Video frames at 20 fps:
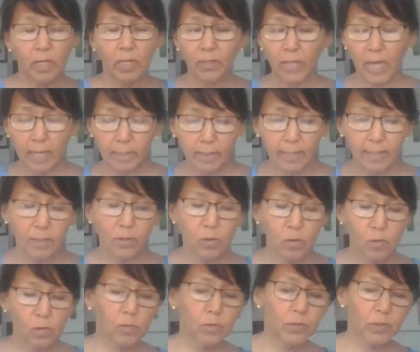that they
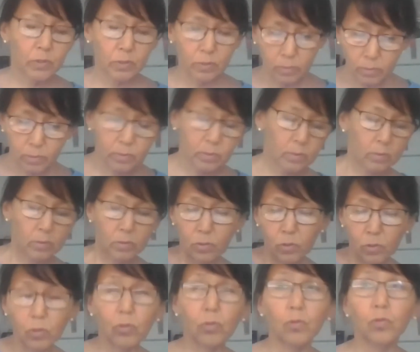use
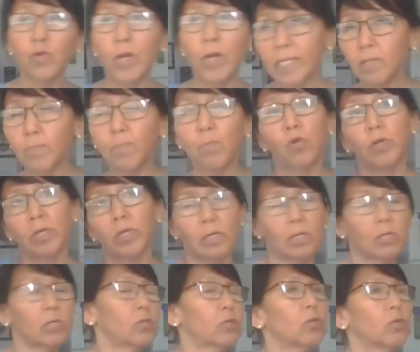to transport
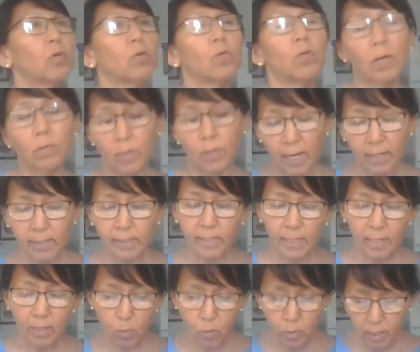to go out
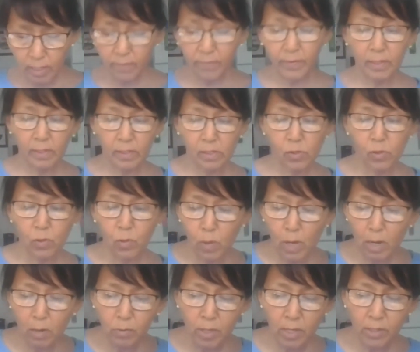hunting or even to go
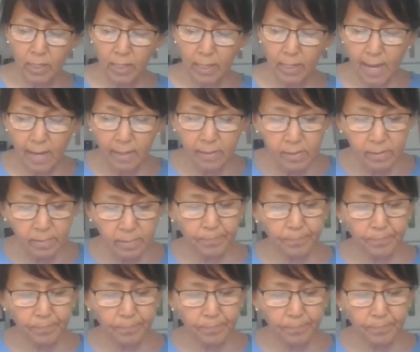out on the land.